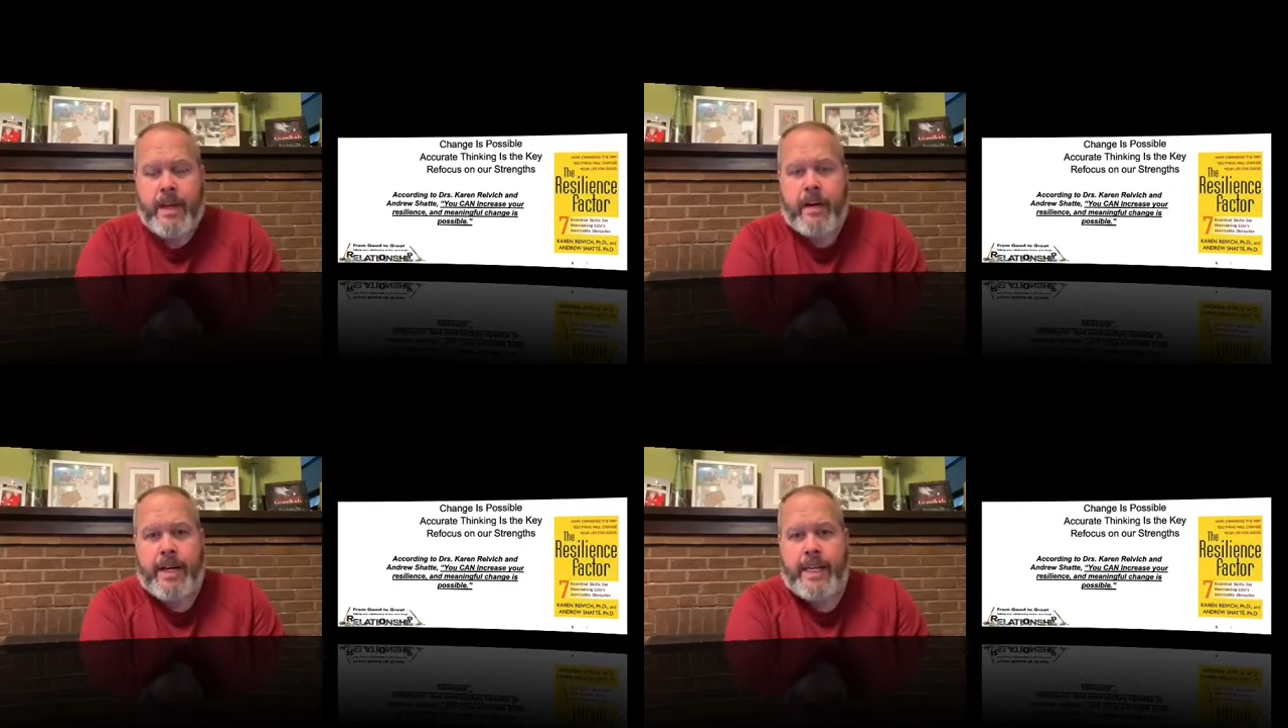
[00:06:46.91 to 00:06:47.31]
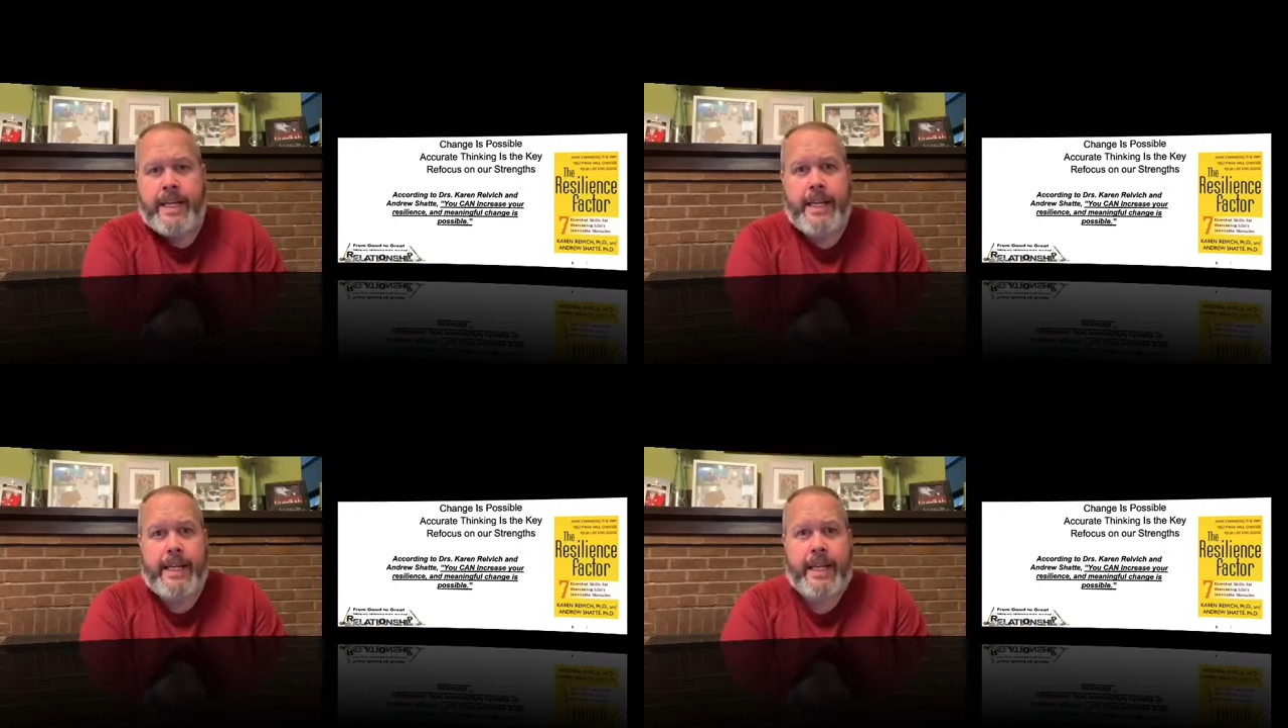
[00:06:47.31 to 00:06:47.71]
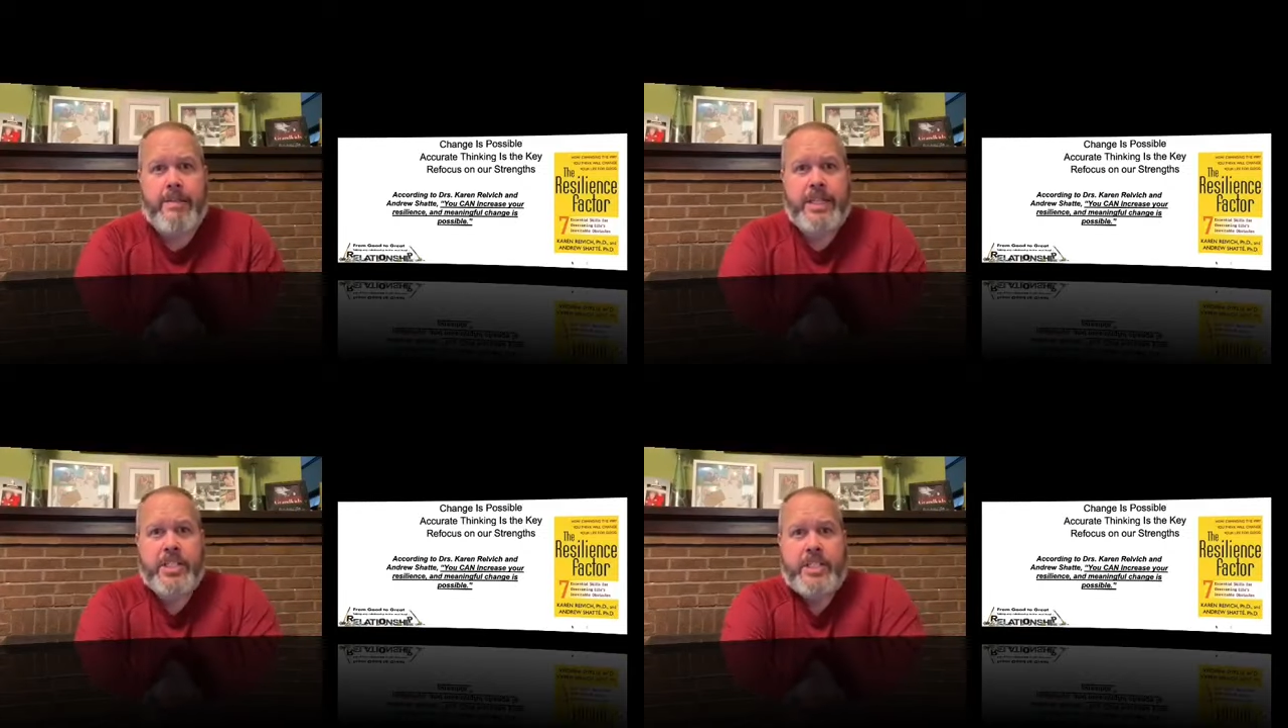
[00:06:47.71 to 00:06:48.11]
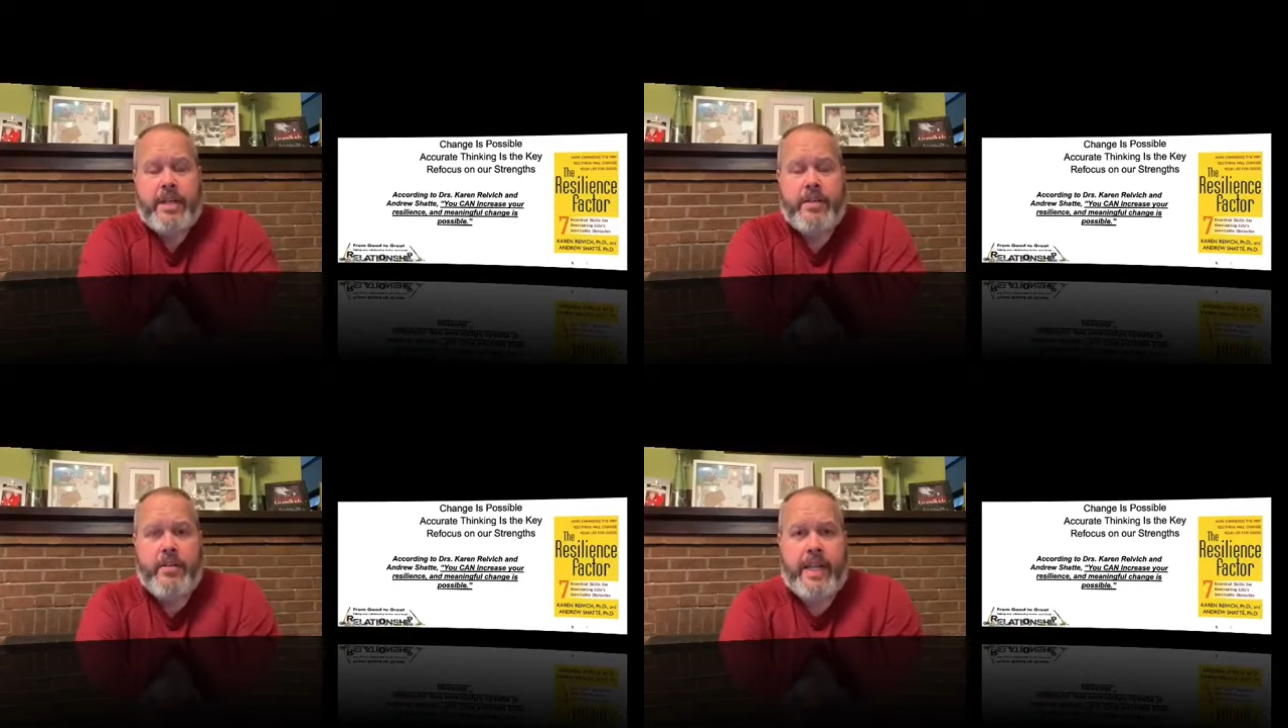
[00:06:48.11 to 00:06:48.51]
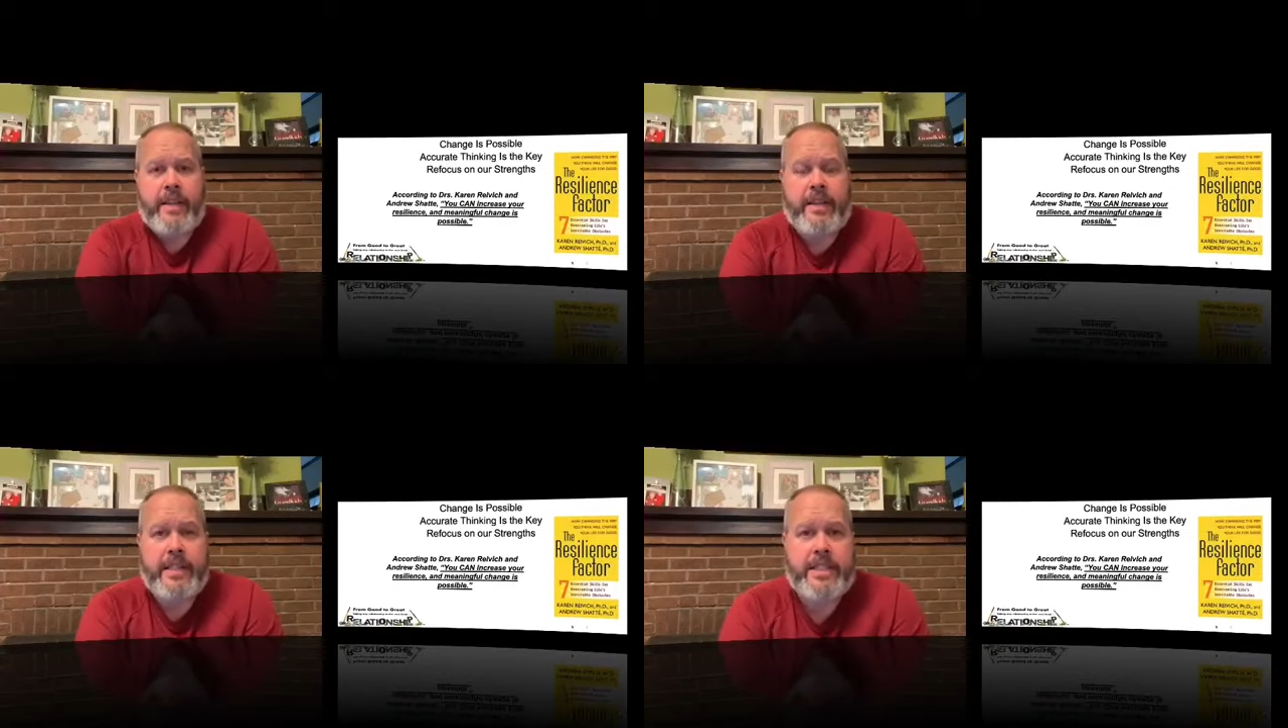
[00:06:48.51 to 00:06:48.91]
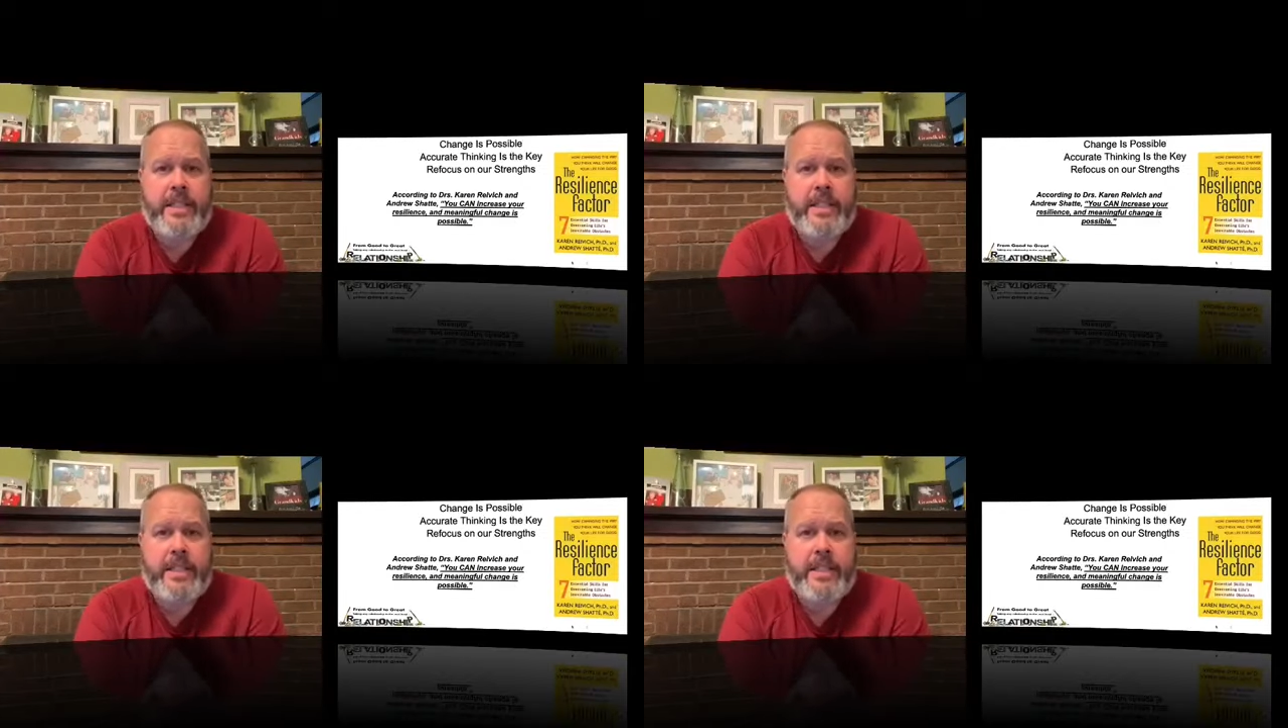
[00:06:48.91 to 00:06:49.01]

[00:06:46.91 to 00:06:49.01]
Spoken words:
All right. And let me just tell you that this